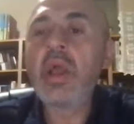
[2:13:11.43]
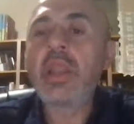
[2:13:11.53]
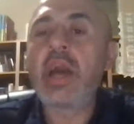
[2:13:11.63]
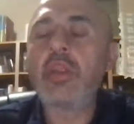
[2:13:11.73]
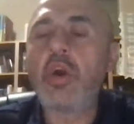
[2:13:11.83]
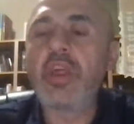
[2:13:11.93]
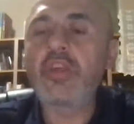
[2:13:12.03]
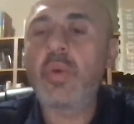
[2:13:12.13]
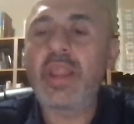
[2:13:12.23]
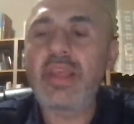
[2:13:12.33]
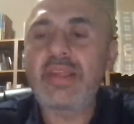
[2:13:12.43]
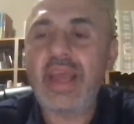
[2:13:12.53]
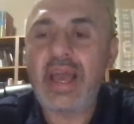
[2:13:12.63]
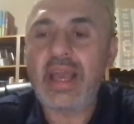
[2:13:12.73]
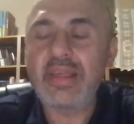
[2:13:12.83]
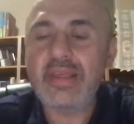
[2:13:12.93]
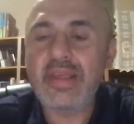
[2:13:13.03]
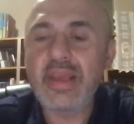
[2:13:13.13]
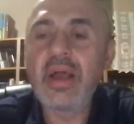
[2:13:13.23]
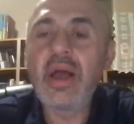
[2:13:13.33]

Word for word: Now notice what he says